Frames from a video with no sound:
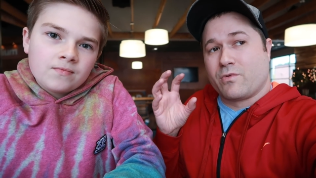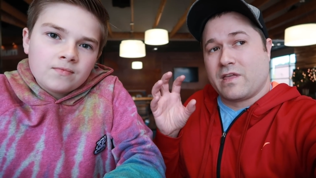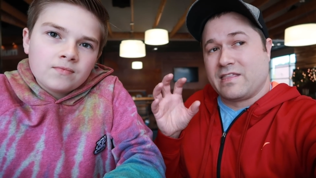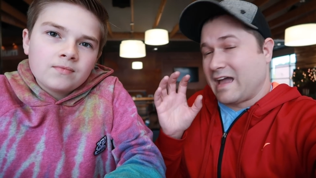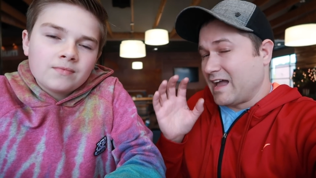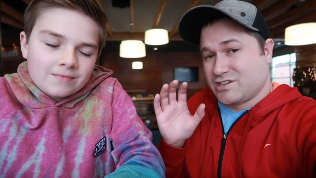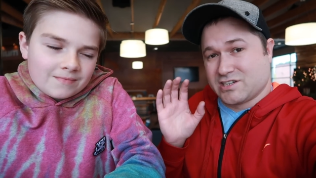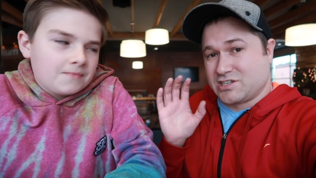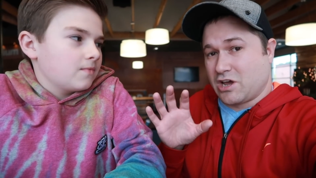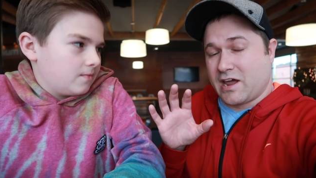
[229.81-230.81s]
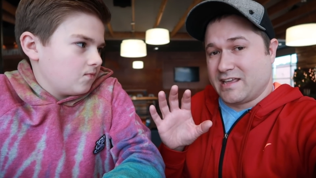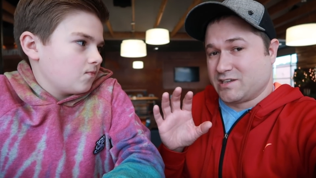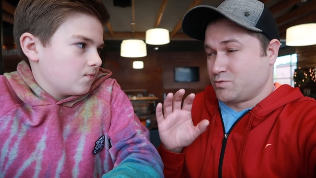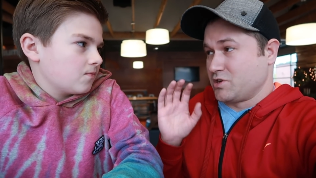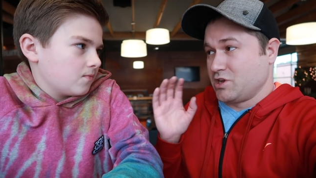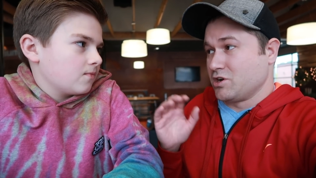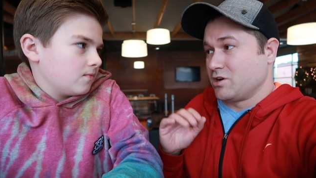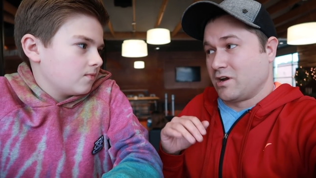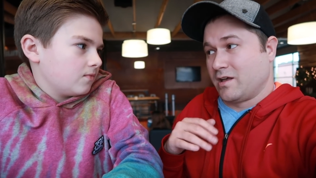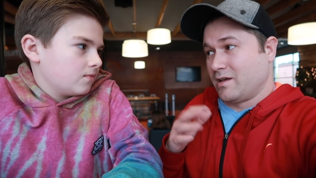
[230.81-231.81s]
Speaker 1: and not just an audience where
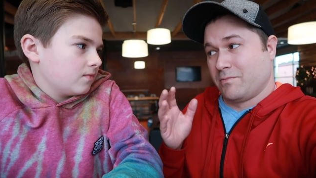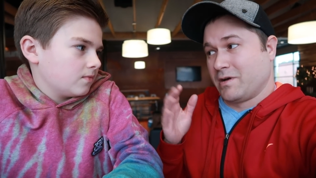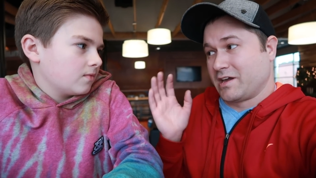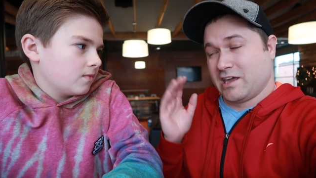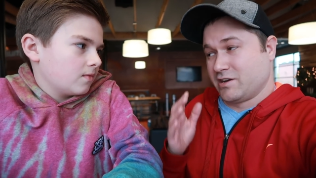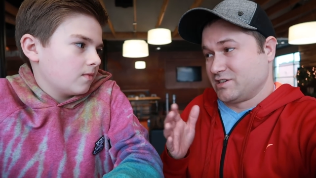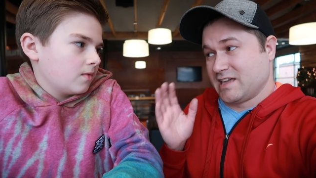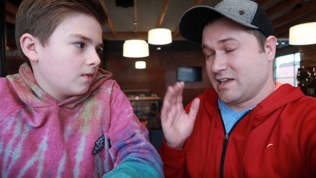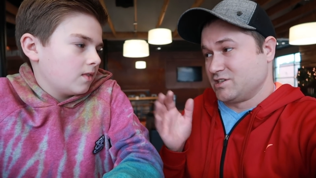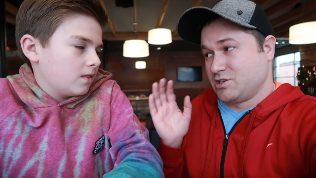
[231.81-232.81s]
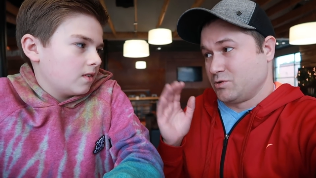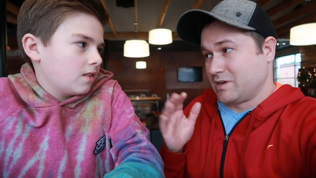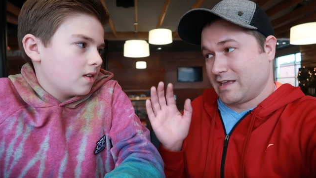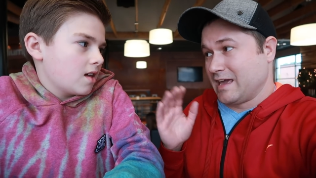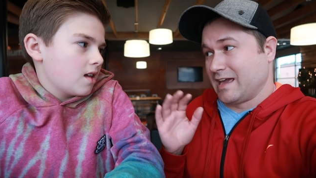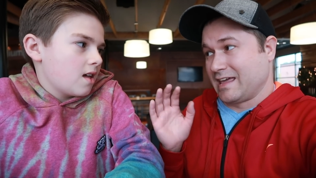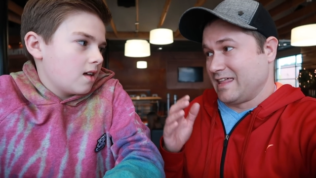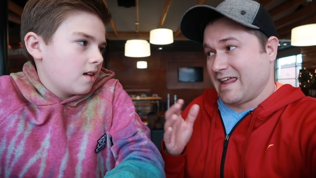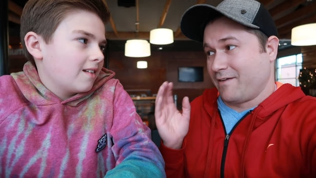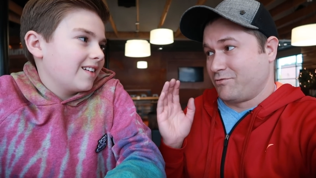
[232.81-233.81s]
you're a monkey on a stage doing a gig and
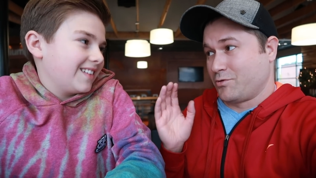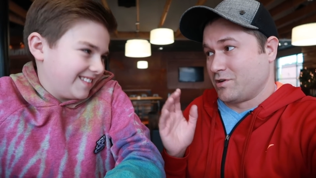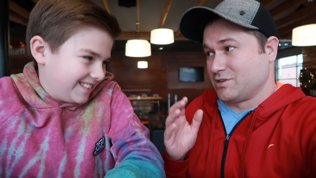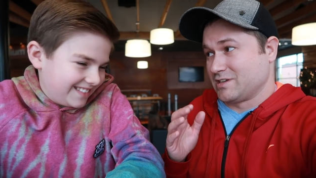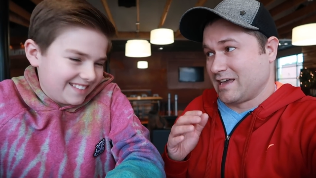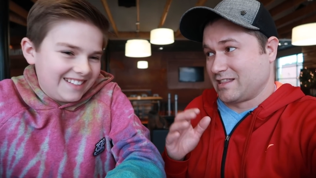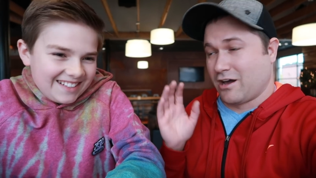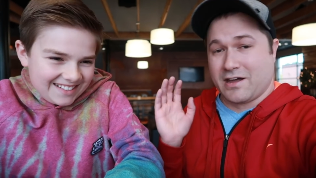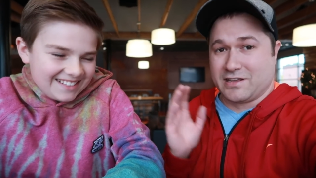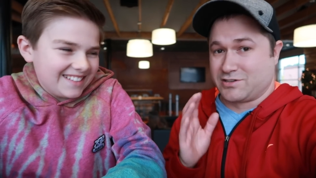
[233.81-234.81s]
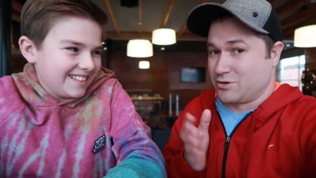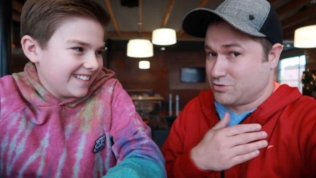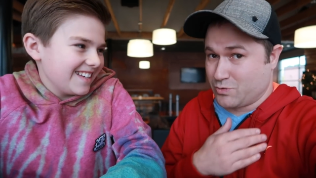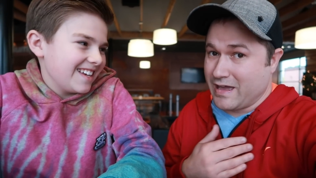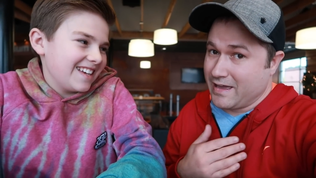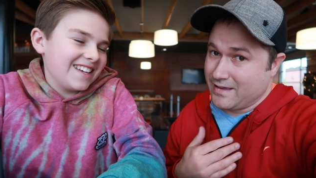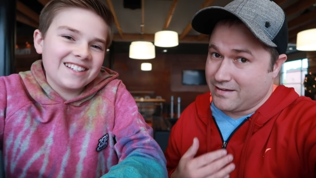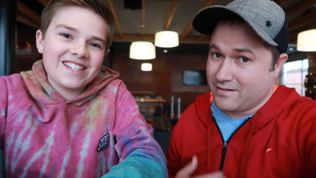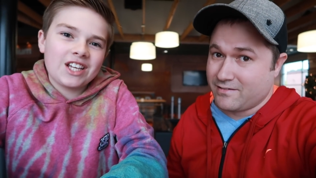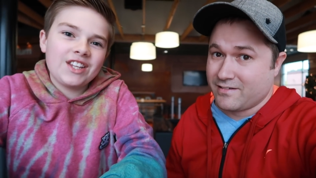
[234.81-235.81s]
then afterwards like the audience goes away. Exactly.
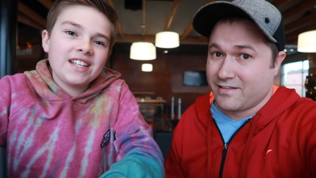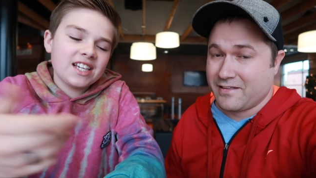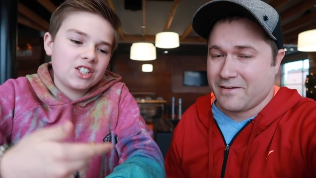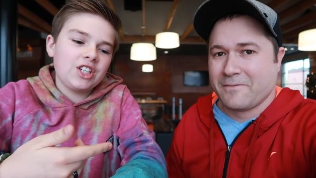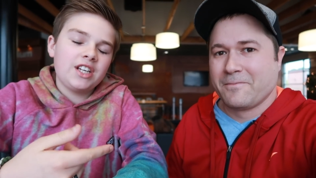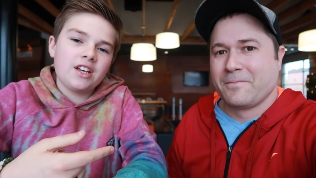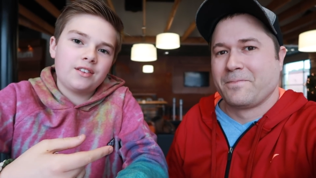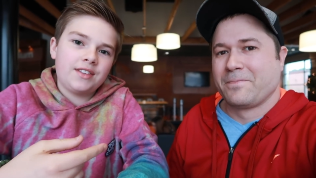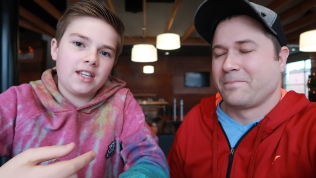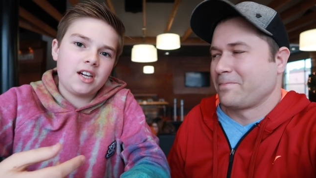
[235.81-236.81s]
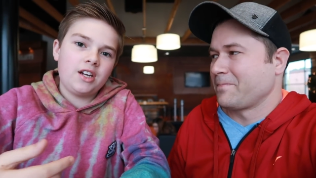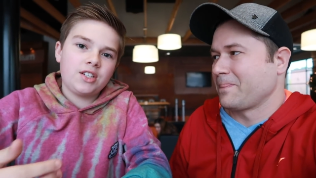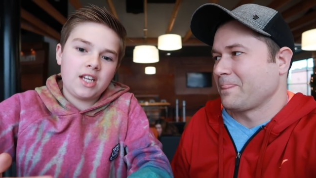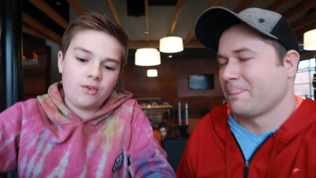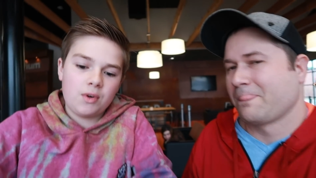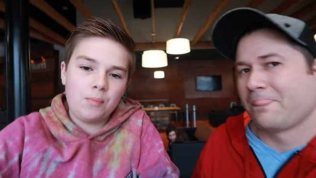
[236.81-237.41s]
You
Speaker 2: know? That's actually another thing how you're saying